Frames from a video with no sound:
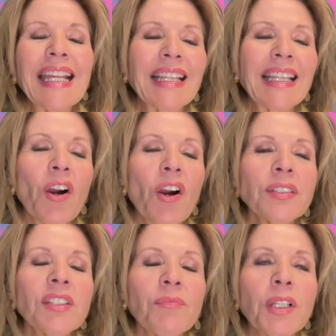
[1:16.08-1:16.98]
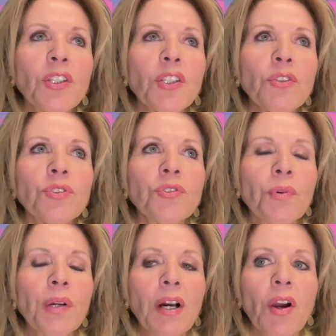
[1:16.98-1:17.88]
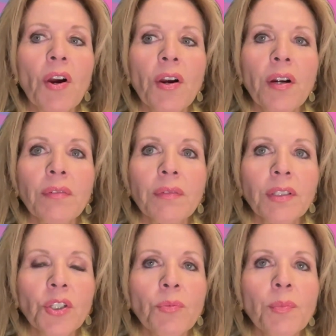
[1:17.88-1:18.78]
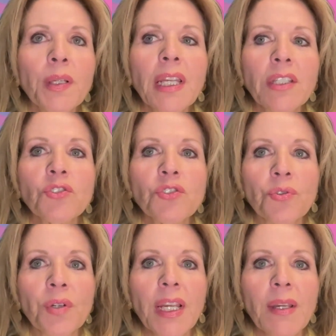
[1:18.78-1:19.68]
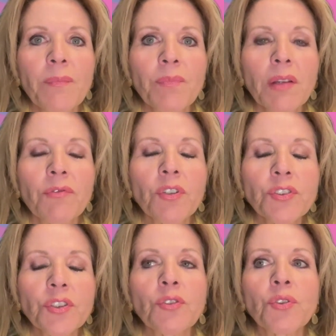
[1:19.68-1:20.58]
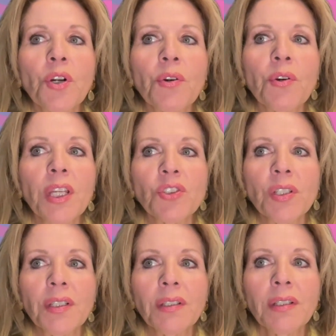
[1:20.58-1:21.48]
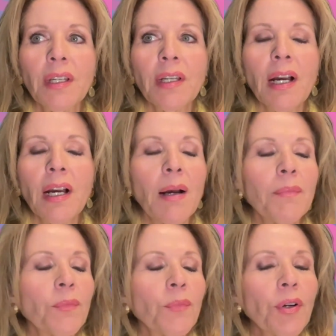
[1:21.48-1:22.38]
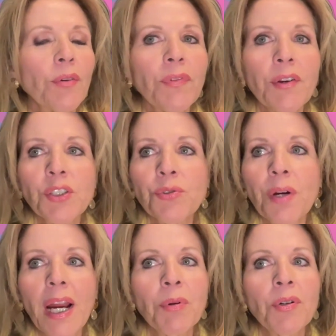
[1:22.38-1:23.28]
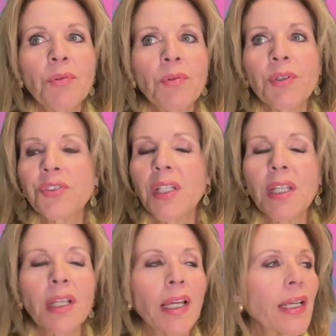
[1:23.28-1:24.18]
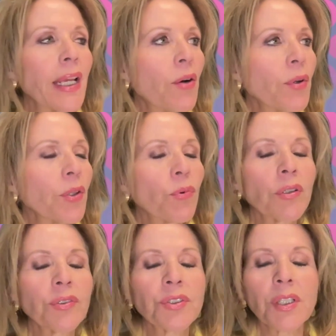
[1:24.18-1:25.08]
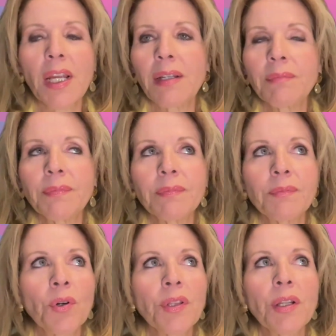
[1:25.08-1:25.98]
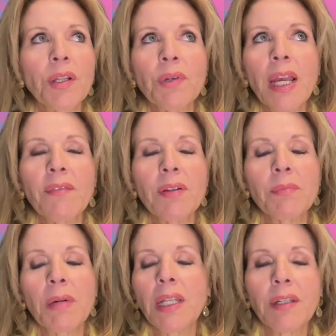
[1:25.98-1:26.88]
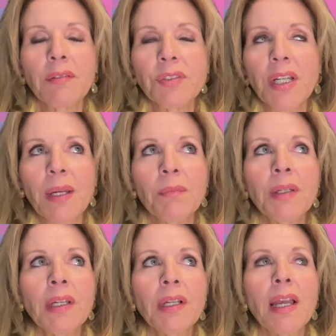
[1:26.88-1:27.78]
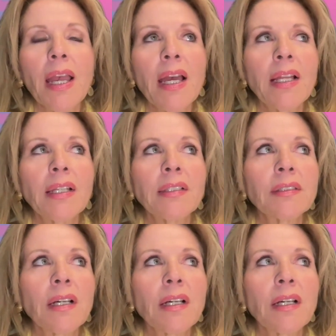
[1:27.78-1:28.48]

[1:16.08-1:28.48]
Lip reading: the arts have been used throughout our human history for social cohesion. We're very tribal. We're seeing that now in the world today more than we have in my lifetime. And